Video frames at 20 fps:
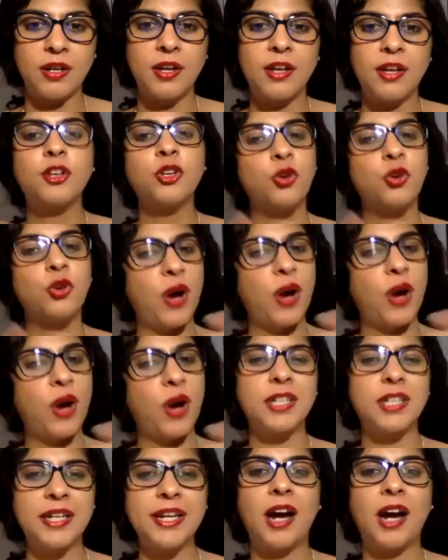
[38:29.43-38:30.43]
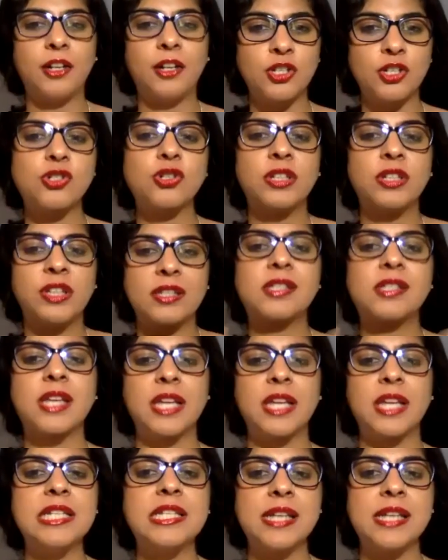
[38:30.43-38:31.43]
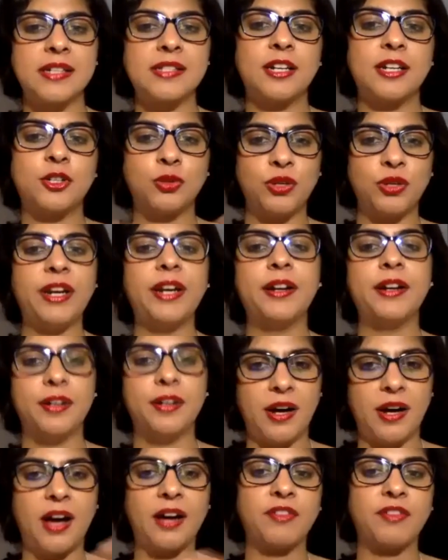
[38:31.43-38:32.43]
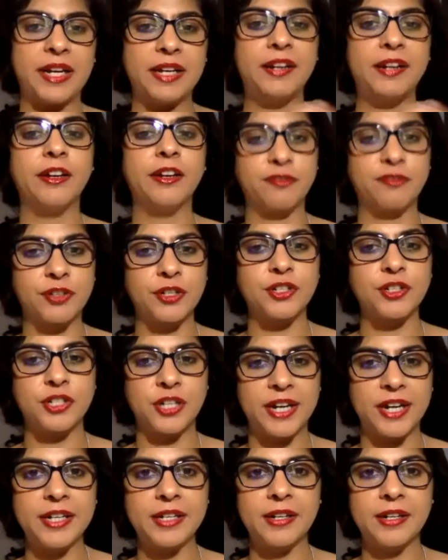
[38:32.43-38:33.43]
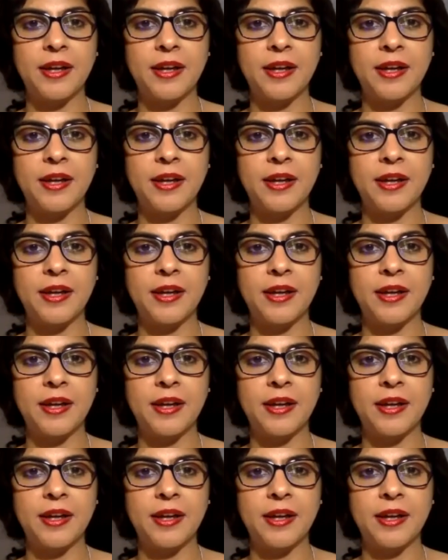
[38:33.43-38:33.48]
you haven't really understood that skill sets that you need are very different, right?